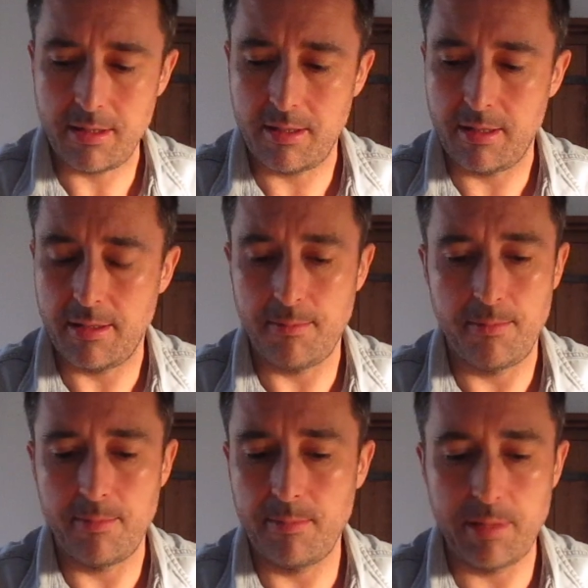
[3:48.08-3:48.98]

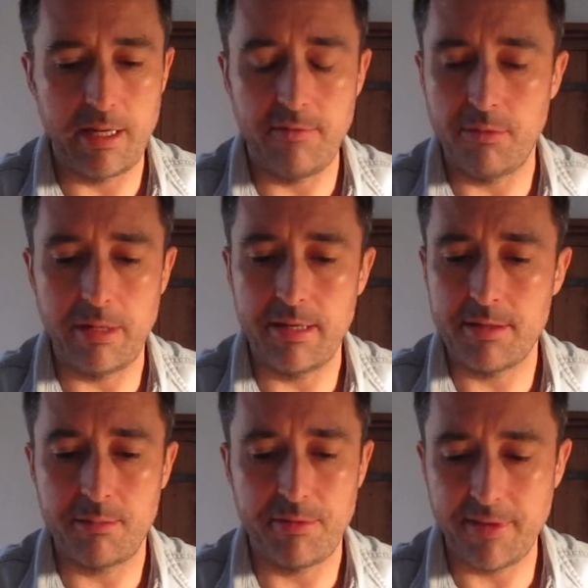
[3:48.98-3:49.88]
Either way,
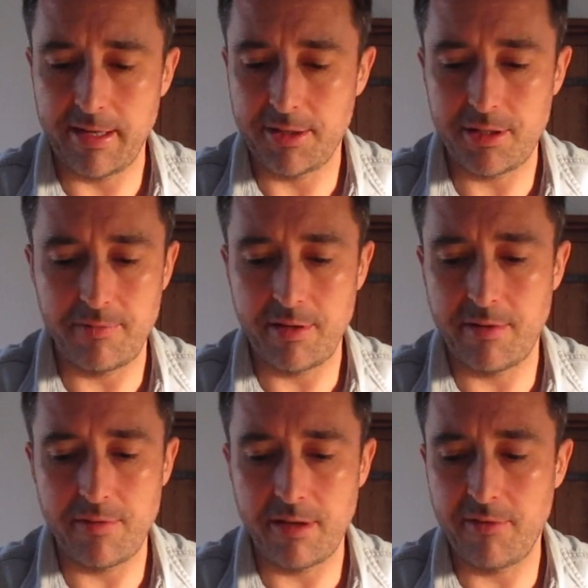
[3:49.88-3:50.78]
it's going to be financially
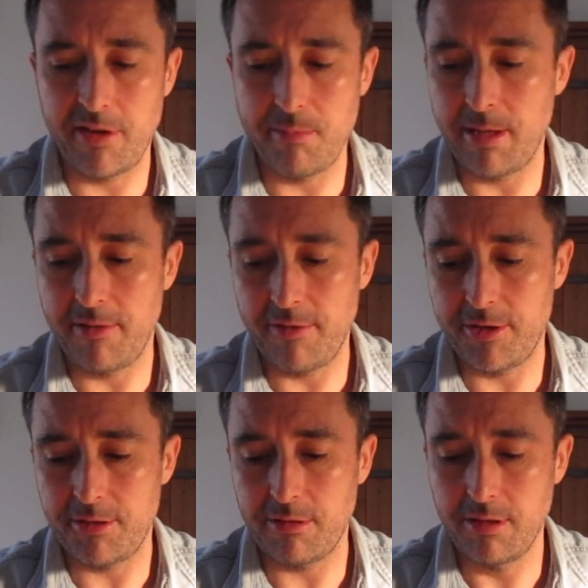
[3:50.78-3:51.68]
very, very, very
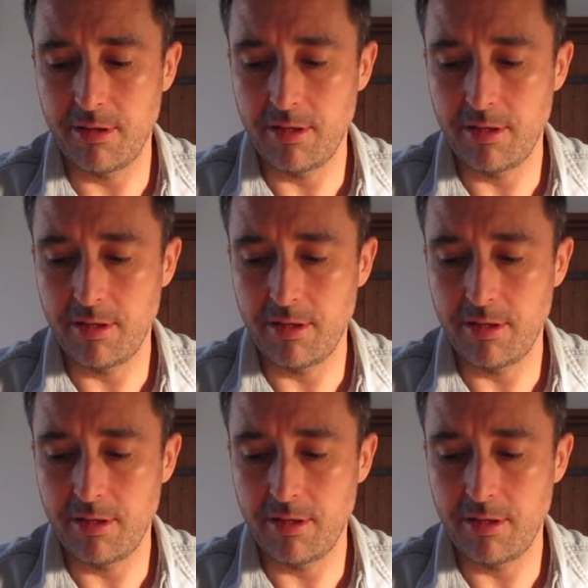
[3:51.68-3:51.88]
beneficial.